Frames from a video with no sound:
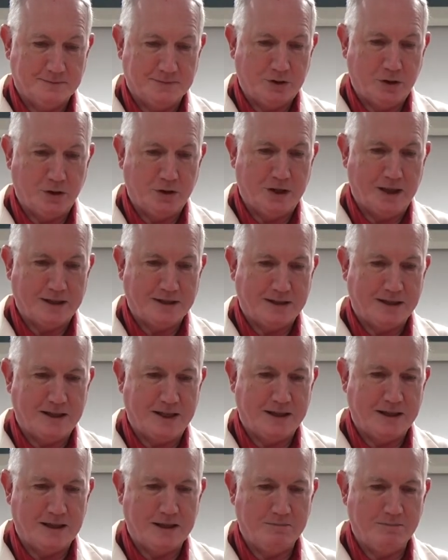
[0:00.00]
you're not
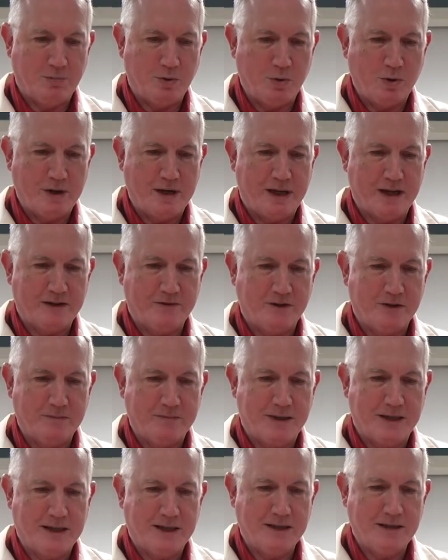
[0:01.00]
sitting there bored out of your
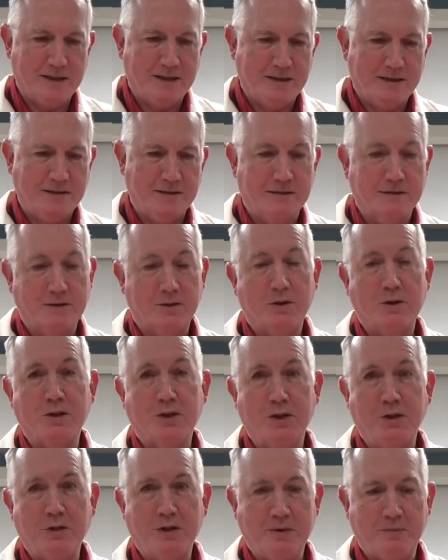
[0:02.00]
mind. Of
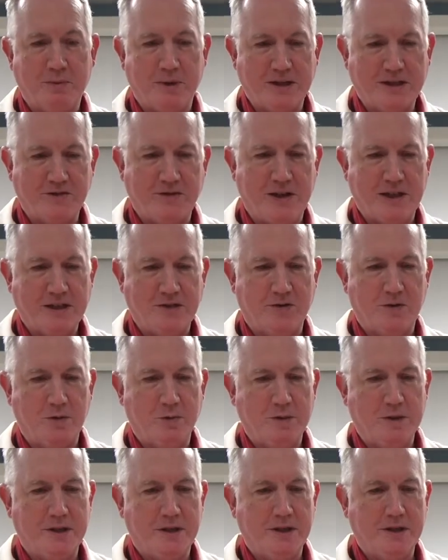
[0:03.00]
course, you can press fast
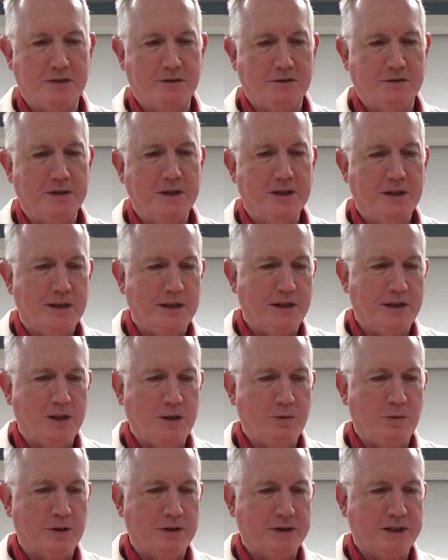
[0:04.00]
forward too.
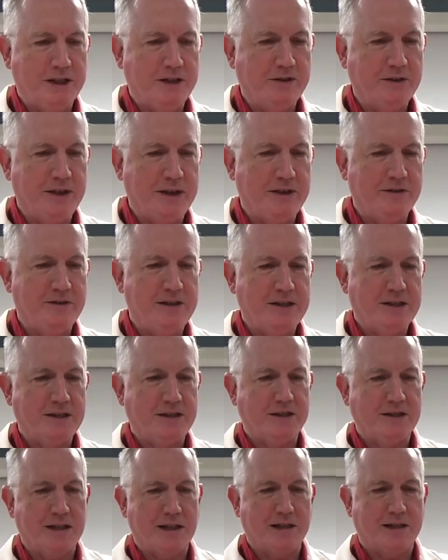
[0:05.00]
You won't hear any of this
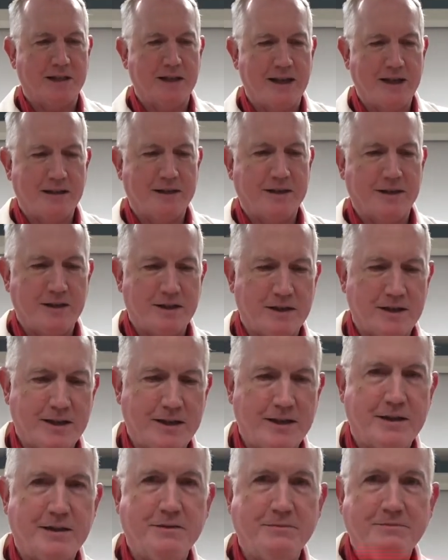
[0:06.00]
because I'll cut out the
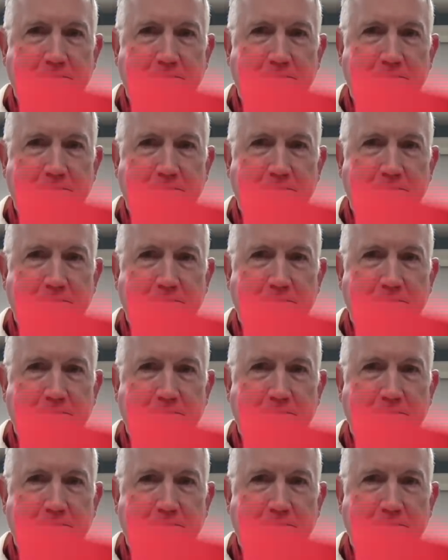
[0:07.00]
audio.